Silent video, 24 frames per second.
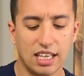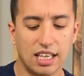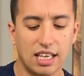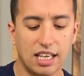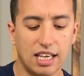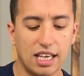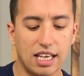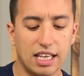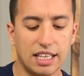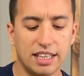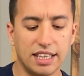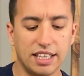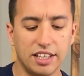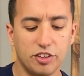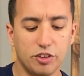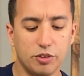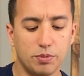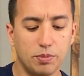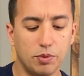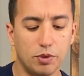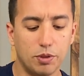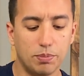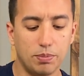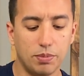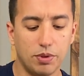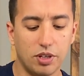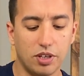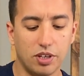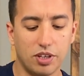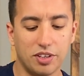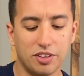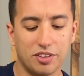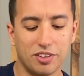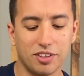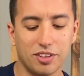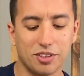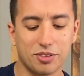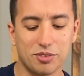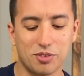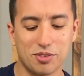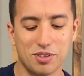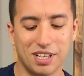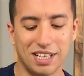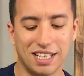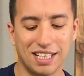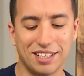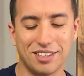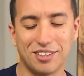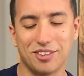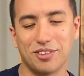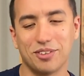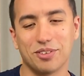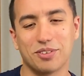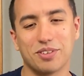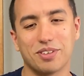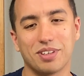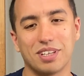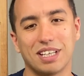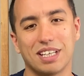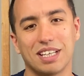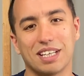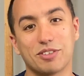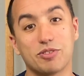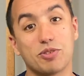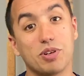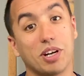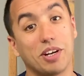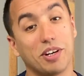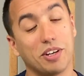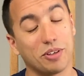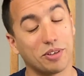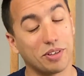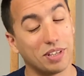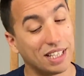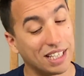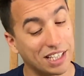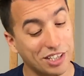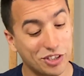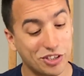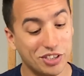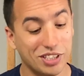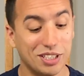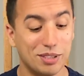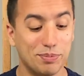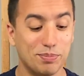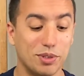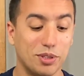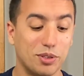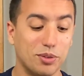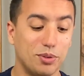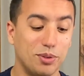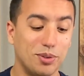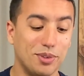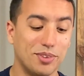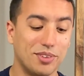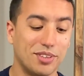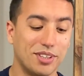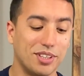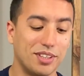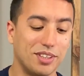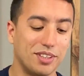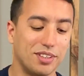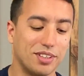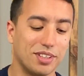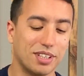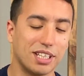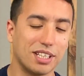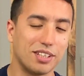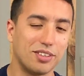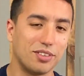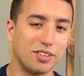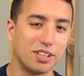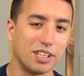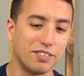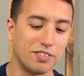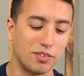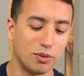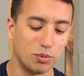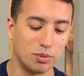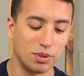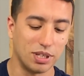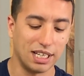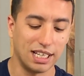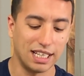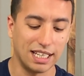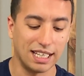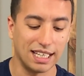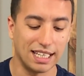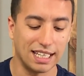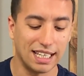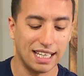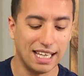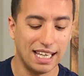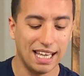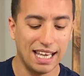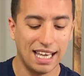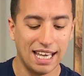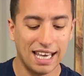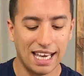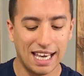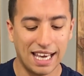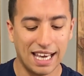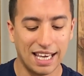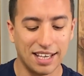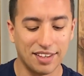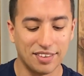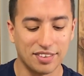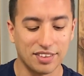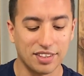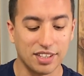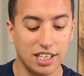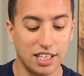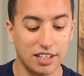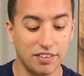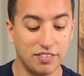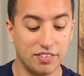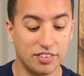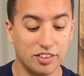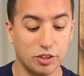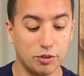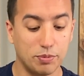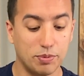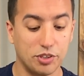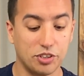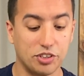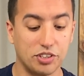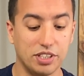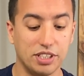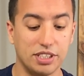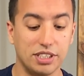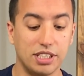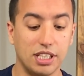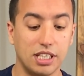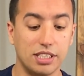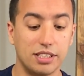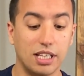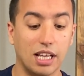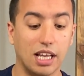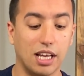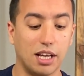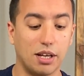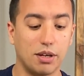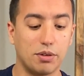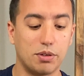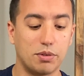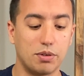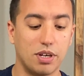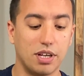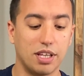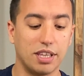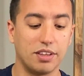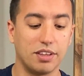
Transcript: And these small plants are great to grow your collection, but also to give away as gifts, especially now around